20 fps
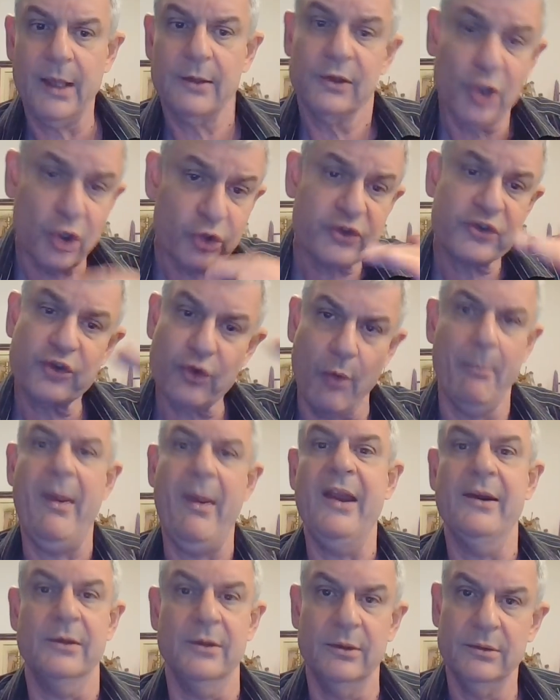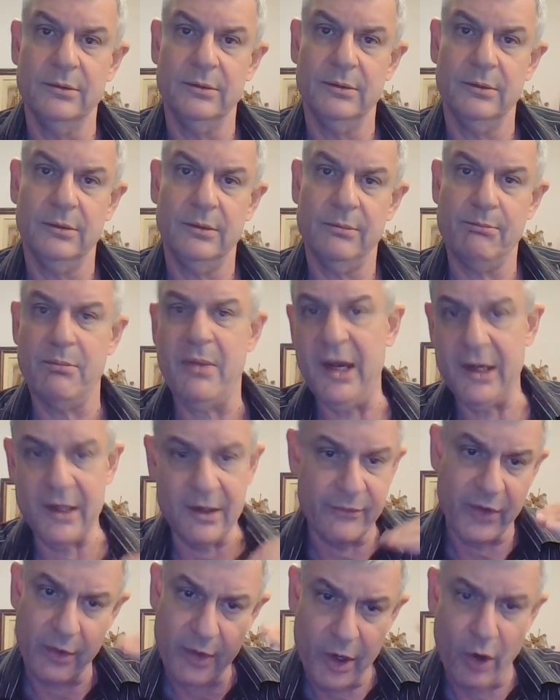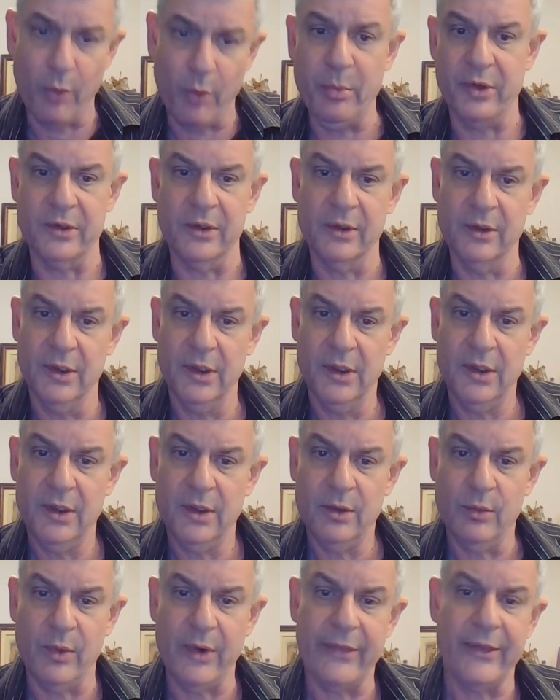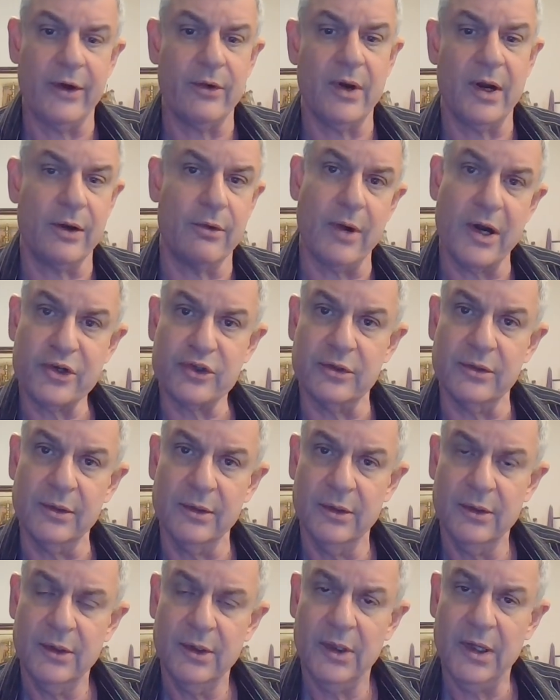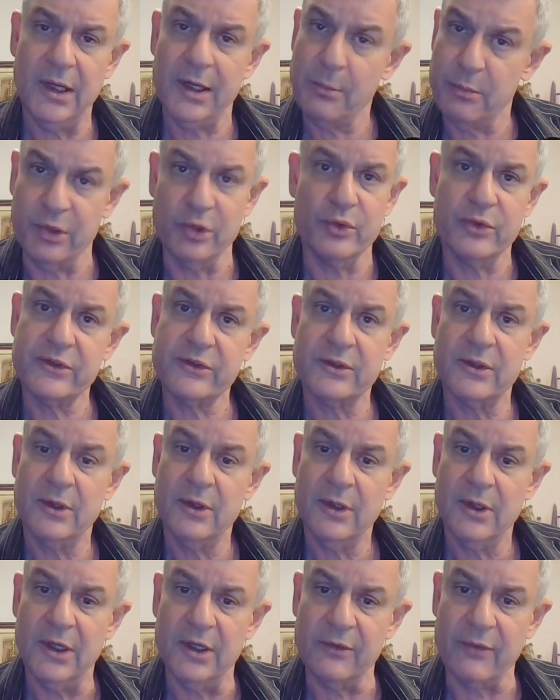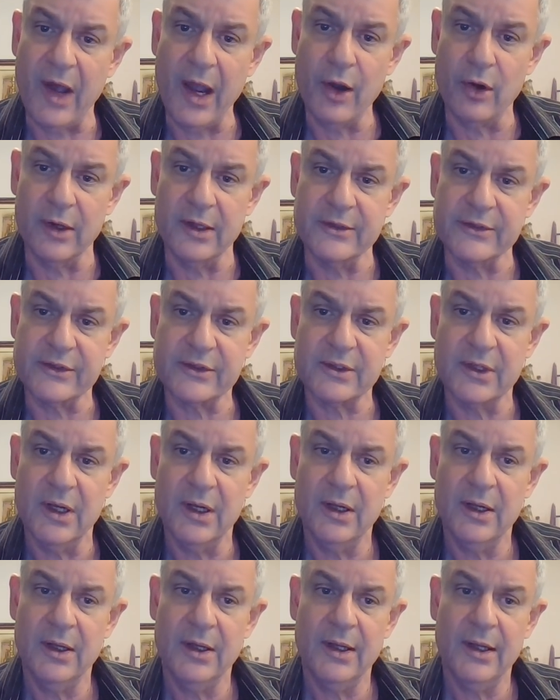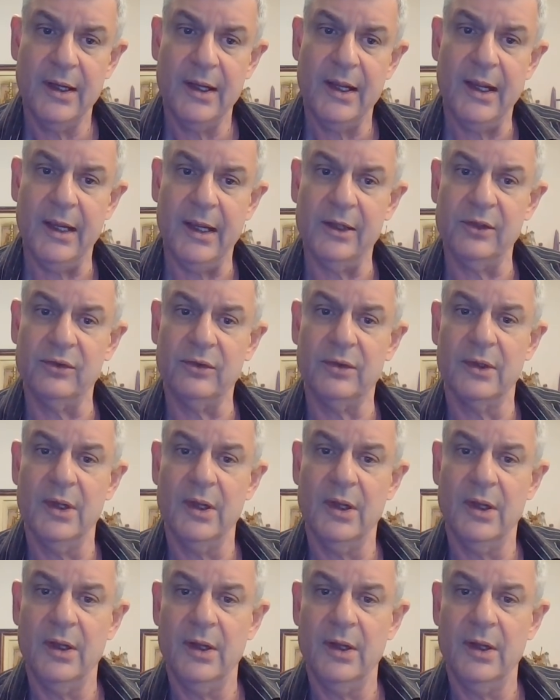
Not so men. Men are very open with their aggression and abuse and violence, and